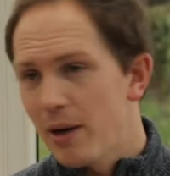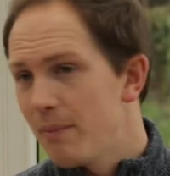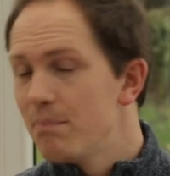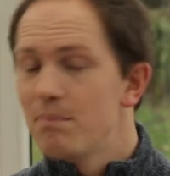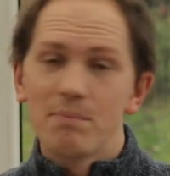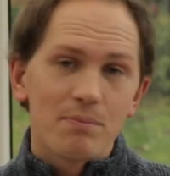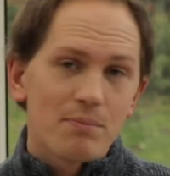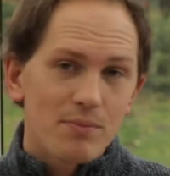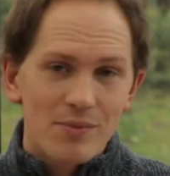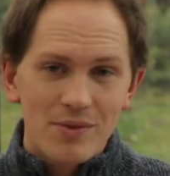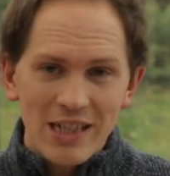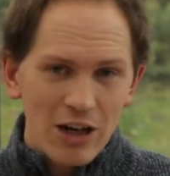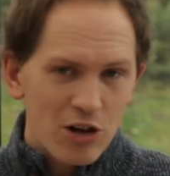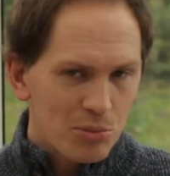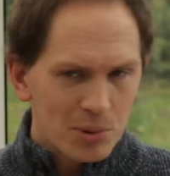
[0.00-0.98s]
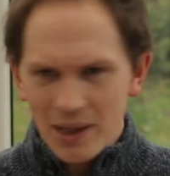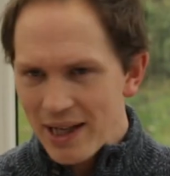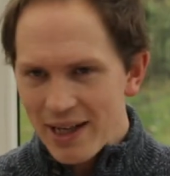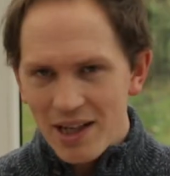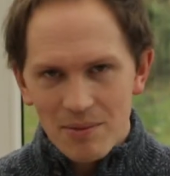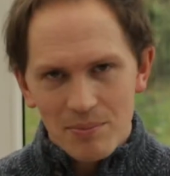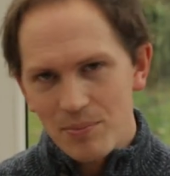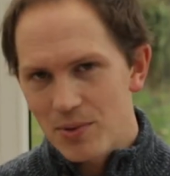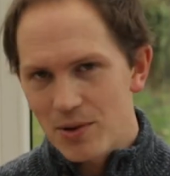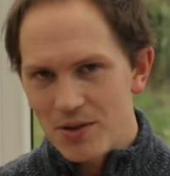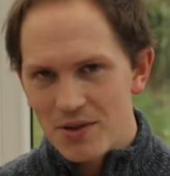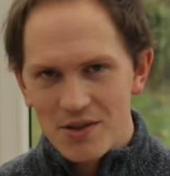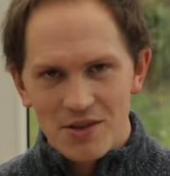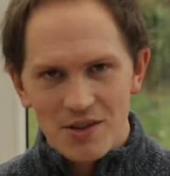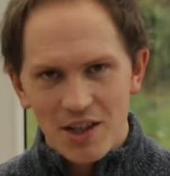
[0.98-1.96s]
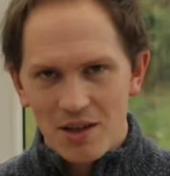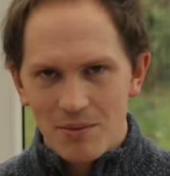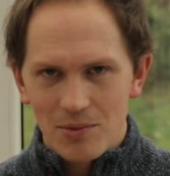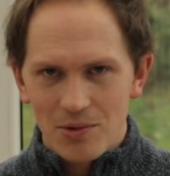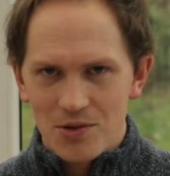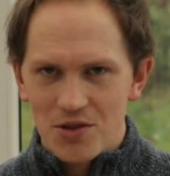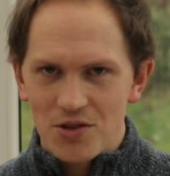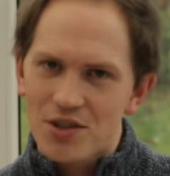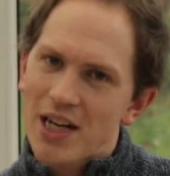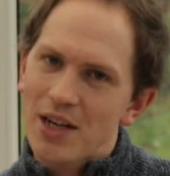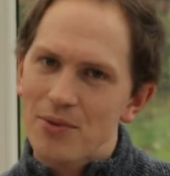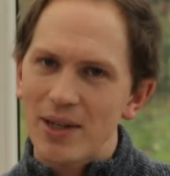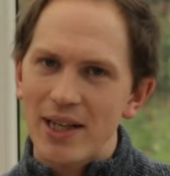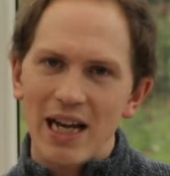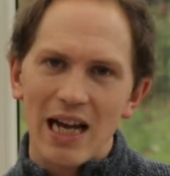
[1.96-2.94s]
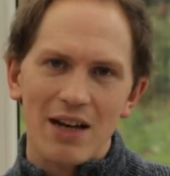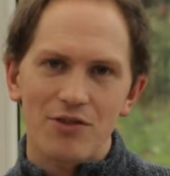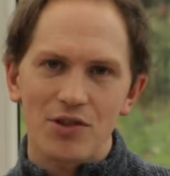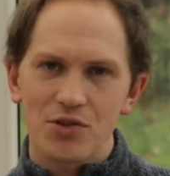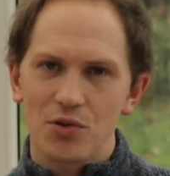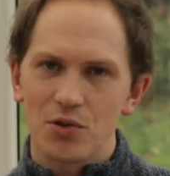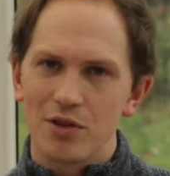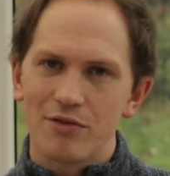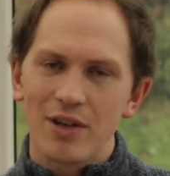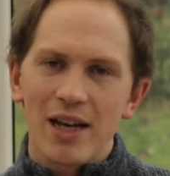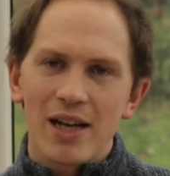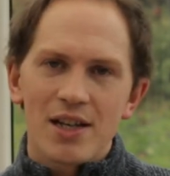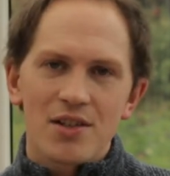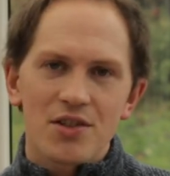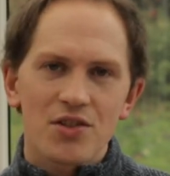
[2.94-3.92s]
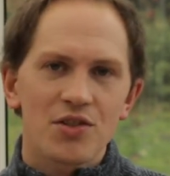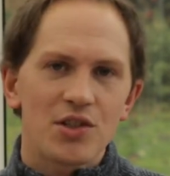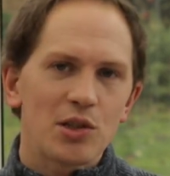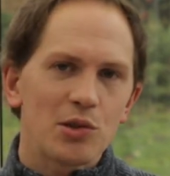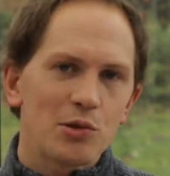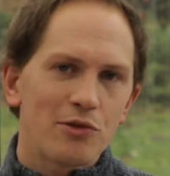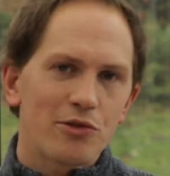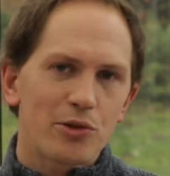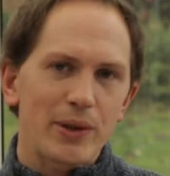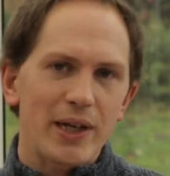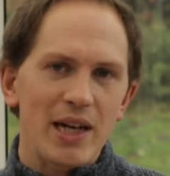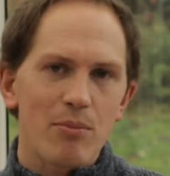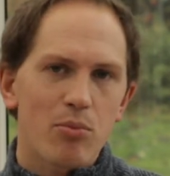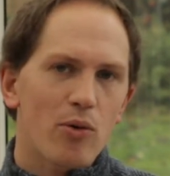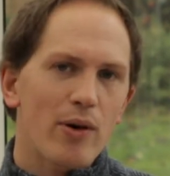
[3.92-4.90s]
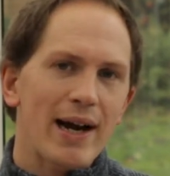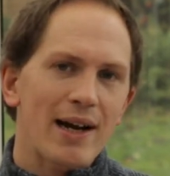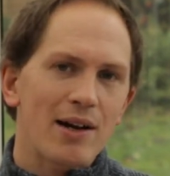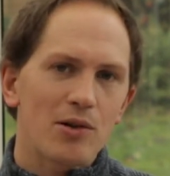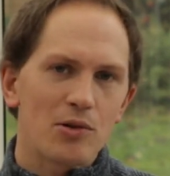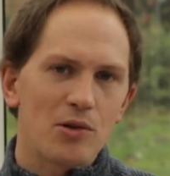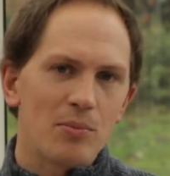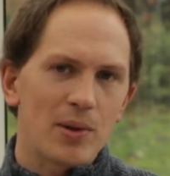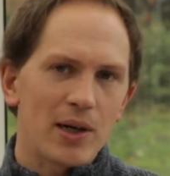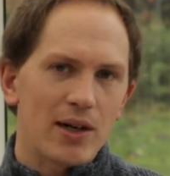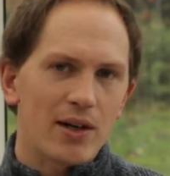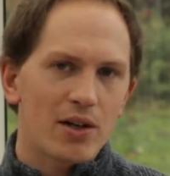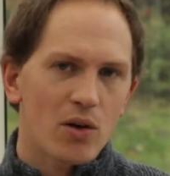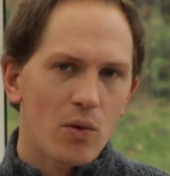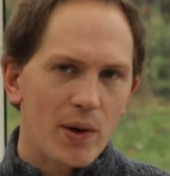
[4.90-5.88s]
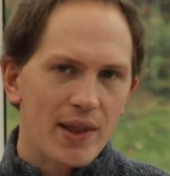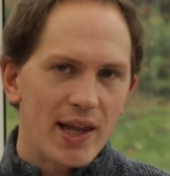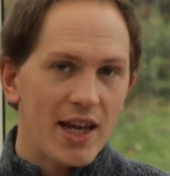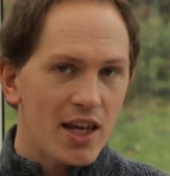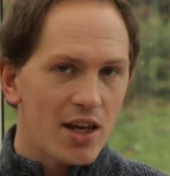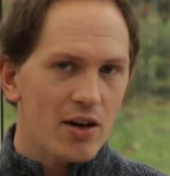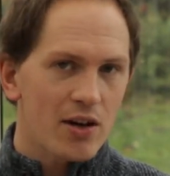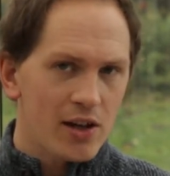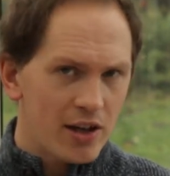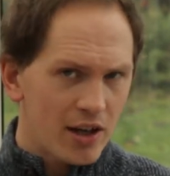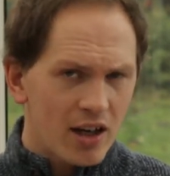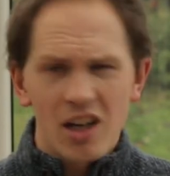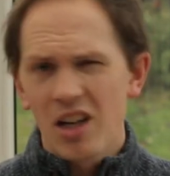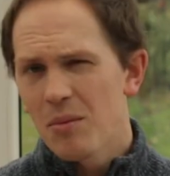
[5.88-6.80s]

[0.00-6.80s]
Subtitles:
I'm terrible at it, but sycamores generally have a sort of silvery brown bark when they're younger,